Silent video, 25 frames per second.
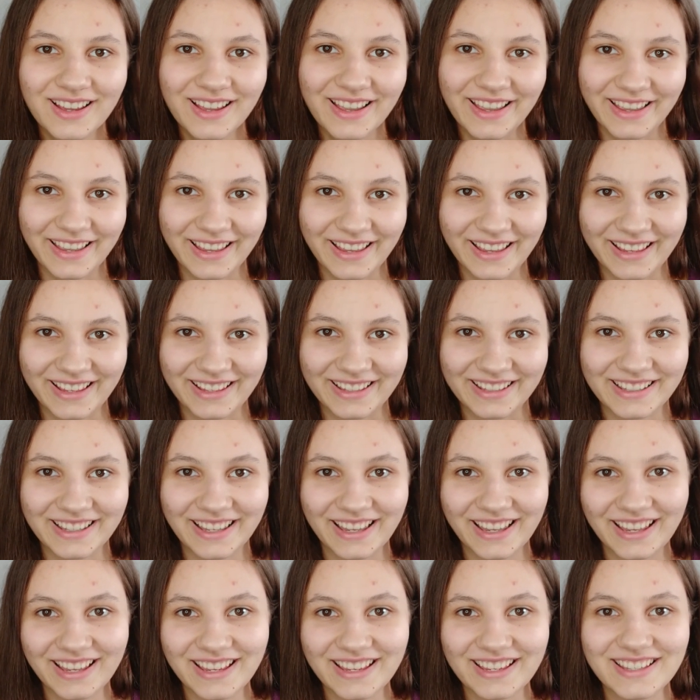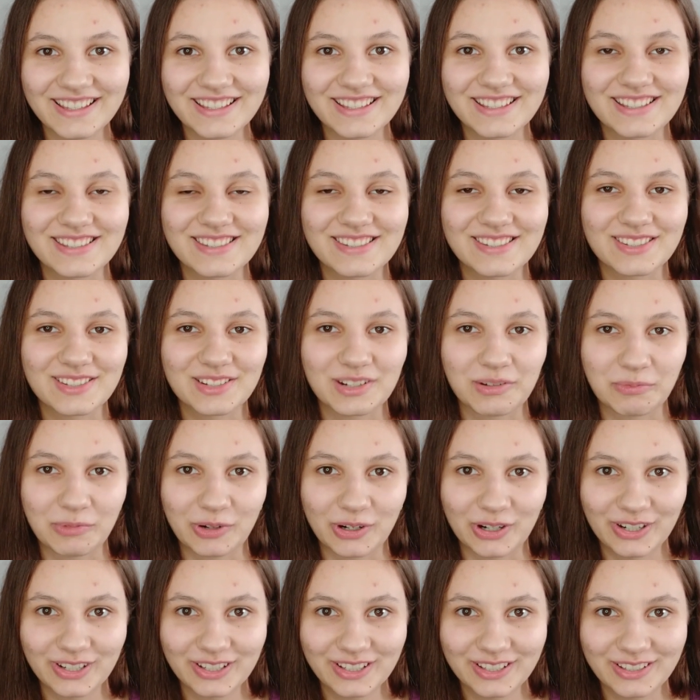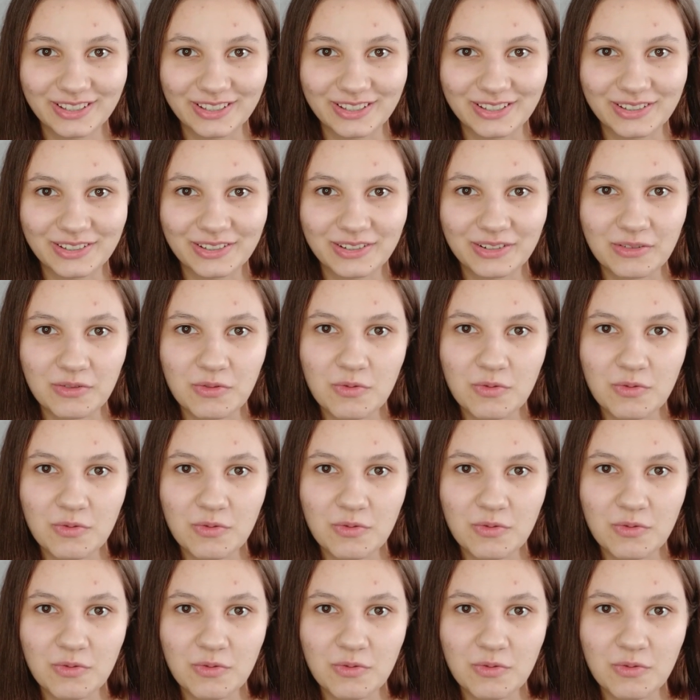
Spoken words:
Hey, it's Tamara here.